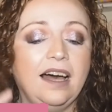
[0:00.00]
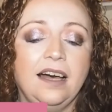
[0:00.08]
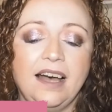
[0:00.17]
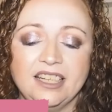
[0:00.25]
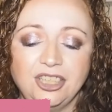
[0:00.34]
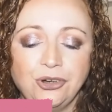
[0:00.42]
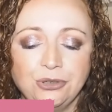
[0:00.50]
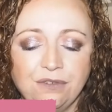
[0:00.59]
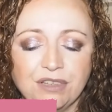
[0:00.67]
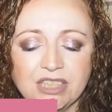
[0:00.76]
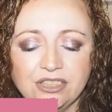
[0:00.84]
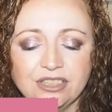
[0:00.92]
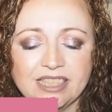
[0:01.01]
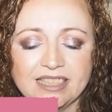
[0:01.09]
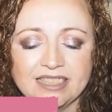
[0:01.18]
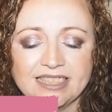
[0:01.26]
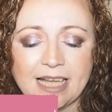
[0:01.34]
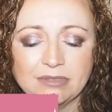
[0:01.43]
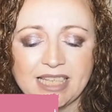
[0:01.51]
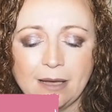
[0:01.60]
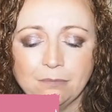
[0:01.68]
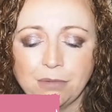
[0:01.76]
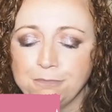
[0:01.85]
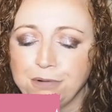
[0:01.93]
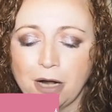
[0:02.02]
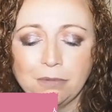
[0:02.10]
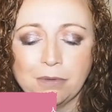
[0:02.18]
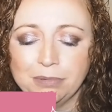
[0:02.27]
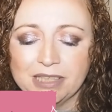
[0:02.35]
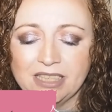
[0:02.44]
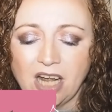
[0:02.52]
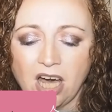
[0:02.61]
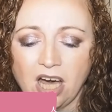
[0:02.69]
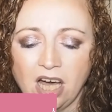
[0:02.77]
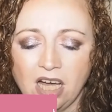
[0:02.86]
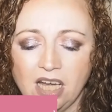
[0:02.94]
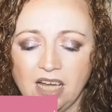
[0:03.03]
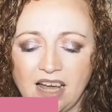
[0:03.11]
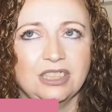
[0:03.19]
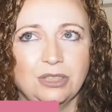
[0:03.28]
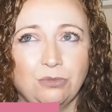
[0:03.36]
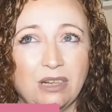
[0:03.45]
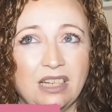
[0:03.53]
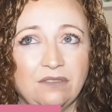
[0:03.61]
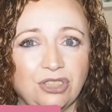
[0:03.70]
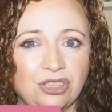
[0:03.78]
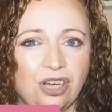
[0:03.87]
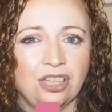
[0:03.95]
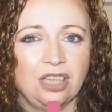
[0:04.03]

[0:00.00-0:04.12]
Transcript: I don't know if I used it in September, probably not. So when I've done all the